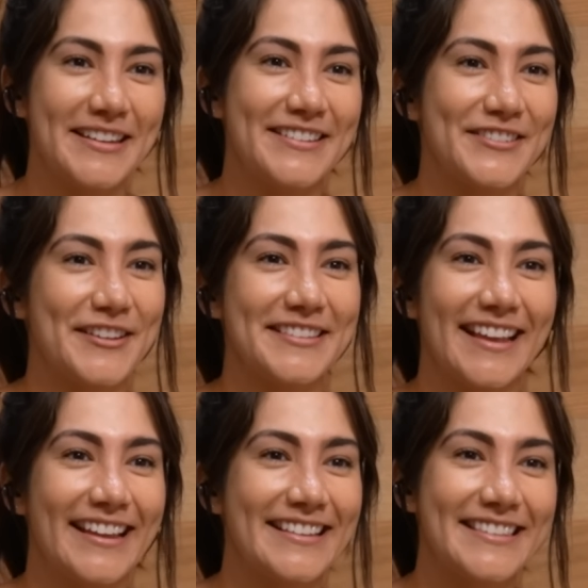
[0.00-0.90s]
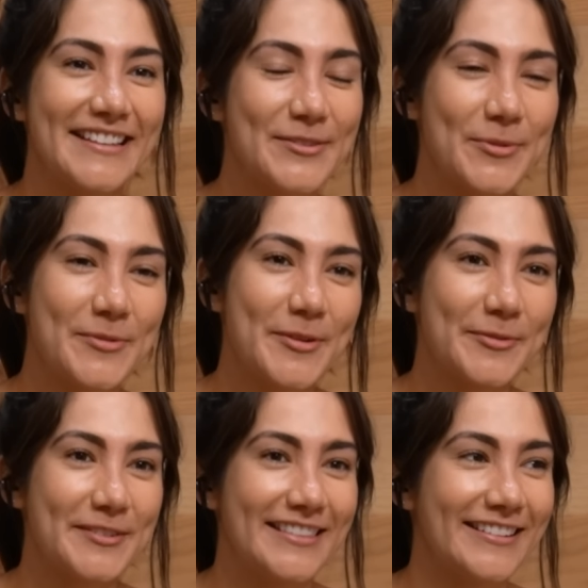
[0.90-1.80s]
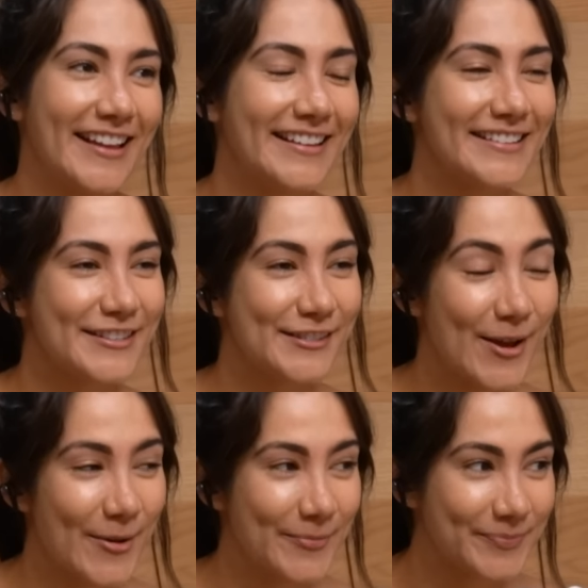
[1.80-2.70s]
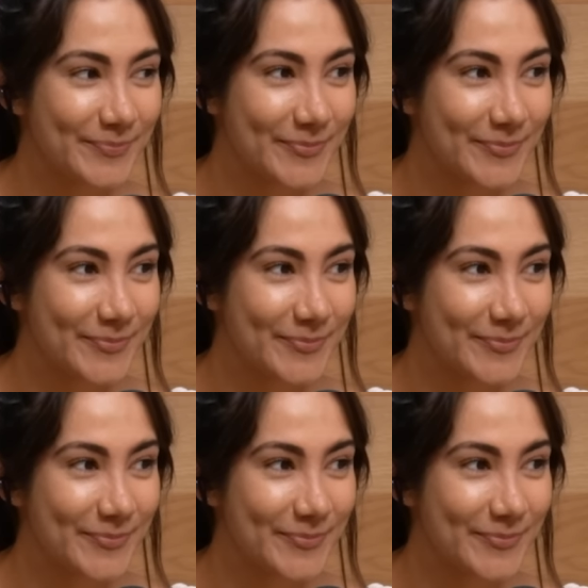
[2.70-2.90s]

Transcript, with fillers: been just like, since we moved in, they're like, so